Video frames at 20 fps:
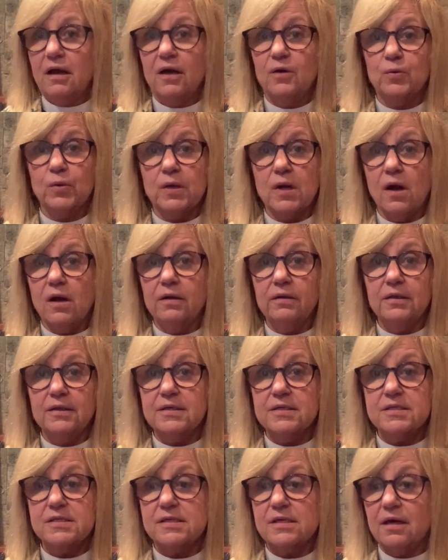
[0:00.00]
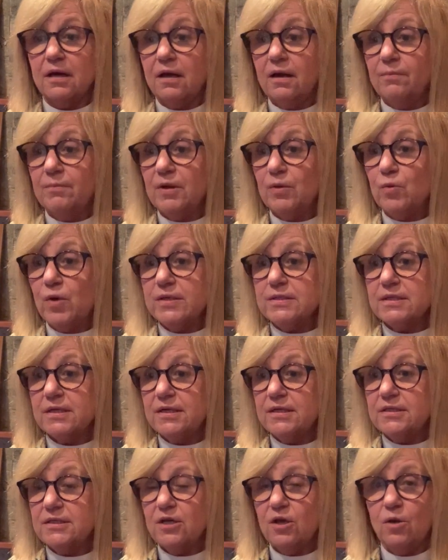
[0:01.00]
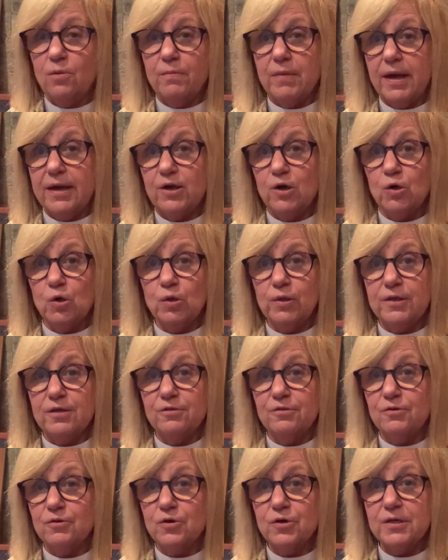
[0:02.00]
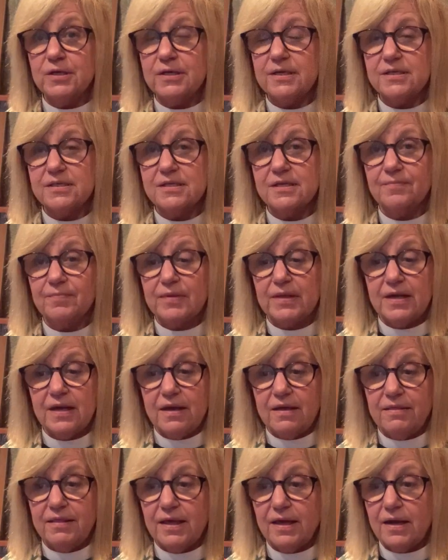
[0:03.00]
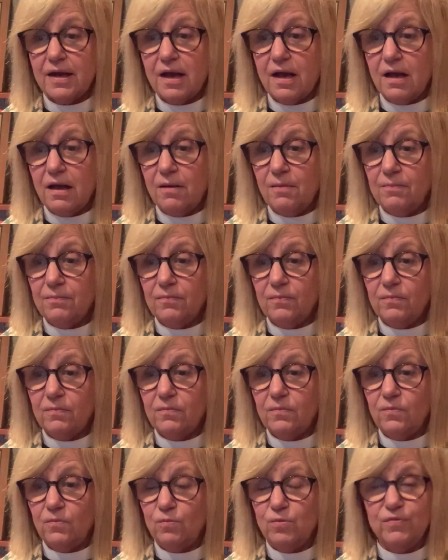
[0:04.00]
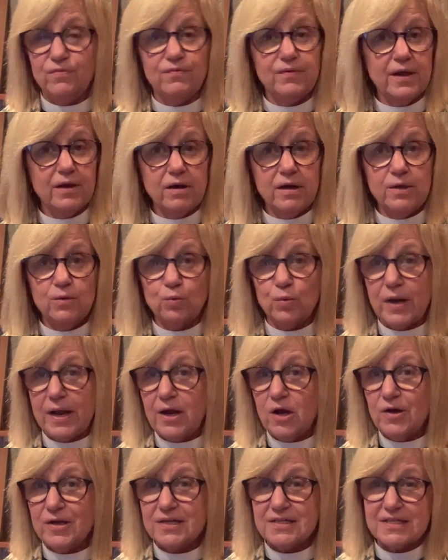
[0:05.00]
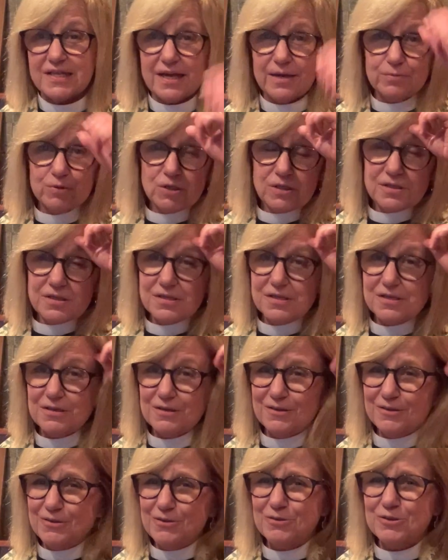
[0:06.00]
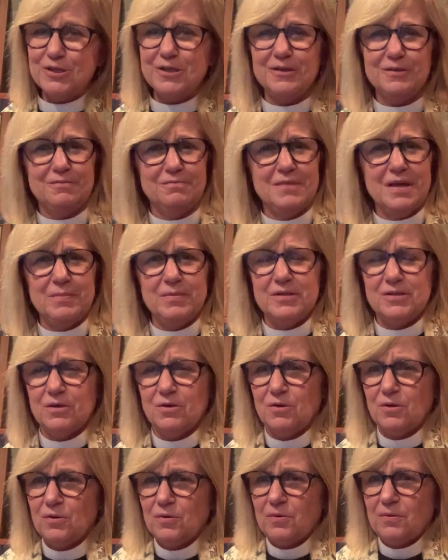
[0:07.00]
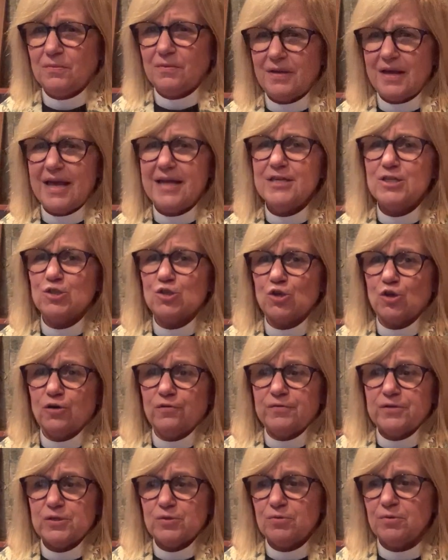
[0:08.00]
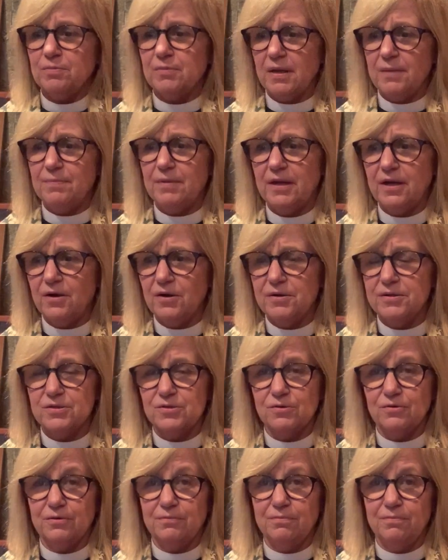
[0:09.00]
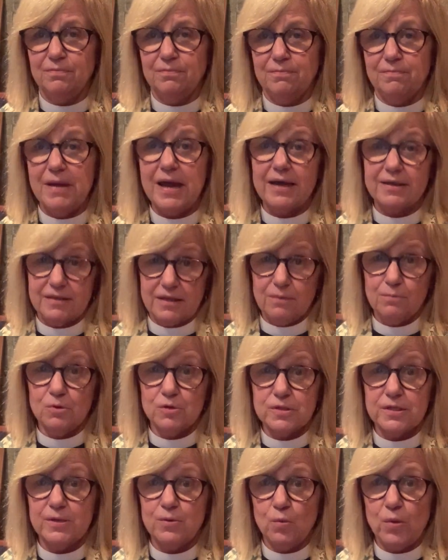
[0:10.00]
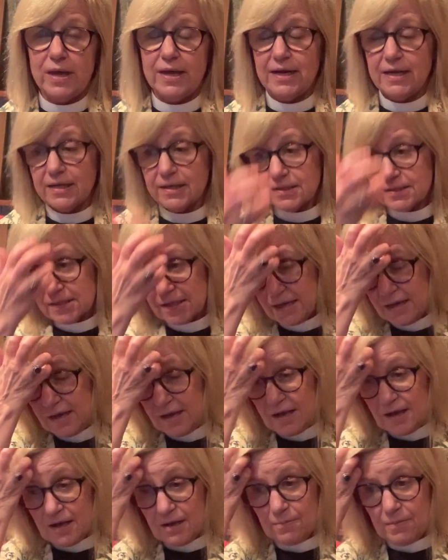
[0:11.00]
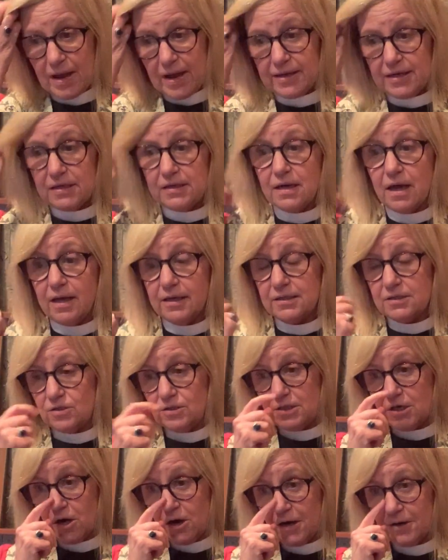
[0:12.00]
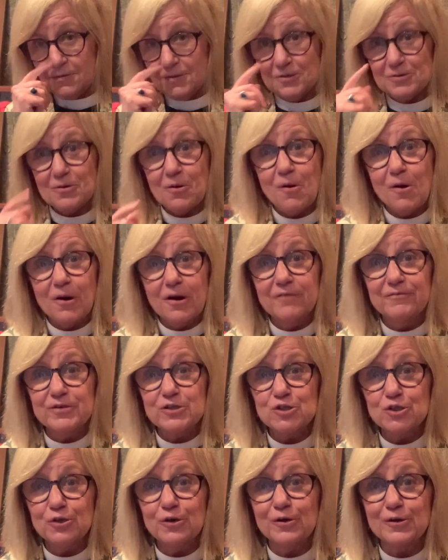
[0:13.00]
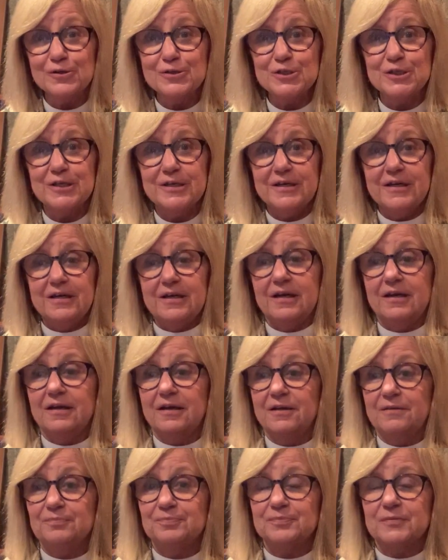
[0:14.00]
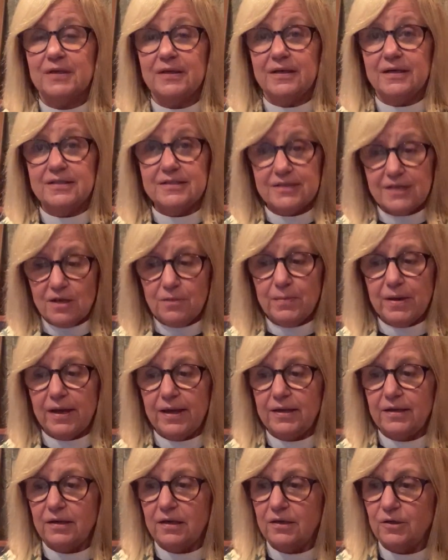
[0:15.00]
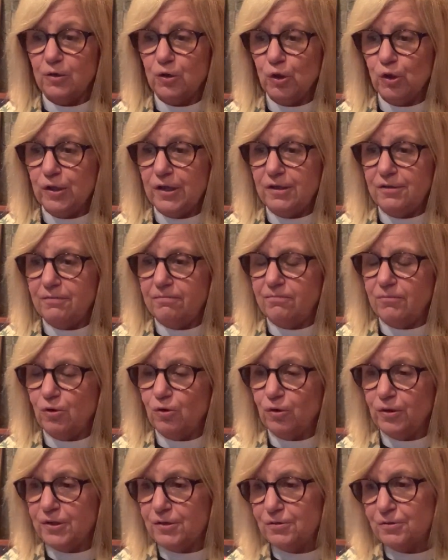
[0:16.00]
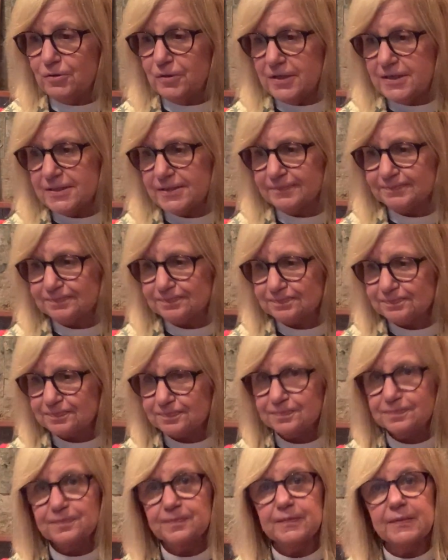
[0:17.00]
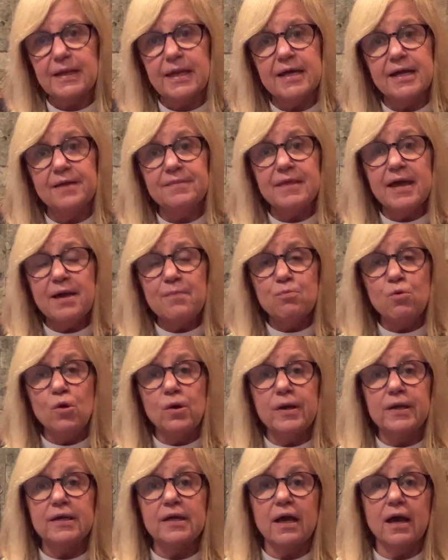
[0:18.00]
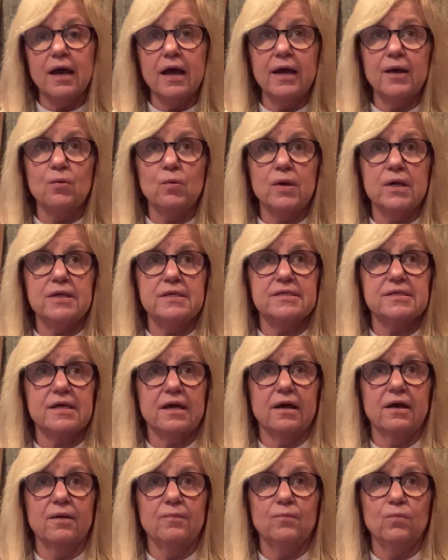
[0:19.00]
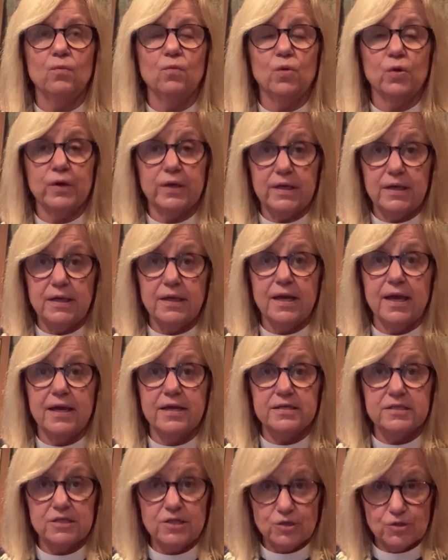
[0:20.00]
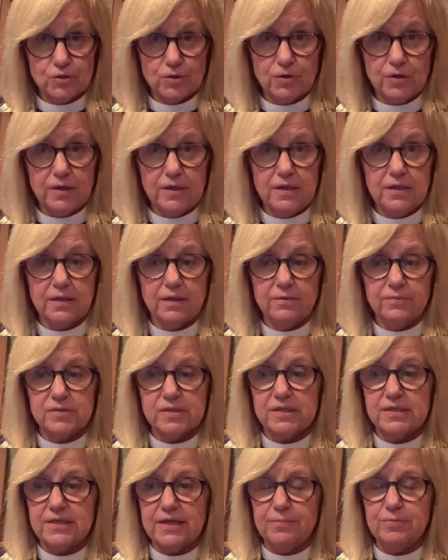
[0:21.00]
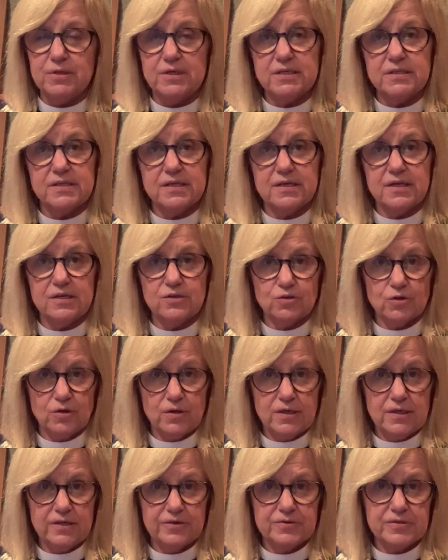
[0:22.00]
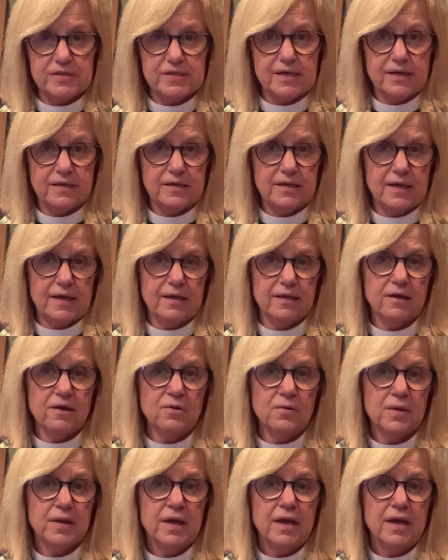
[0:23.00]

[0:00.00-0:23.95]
regardless, it wasn't until my early 30s that with very rare exceptions, usually maybe to go to a service with my parents, or back then mostly weddings, I did not darken the door of a church until my early 30s. And at that point, I was working as an attorney. I was a deputy city attorney here in San Diego.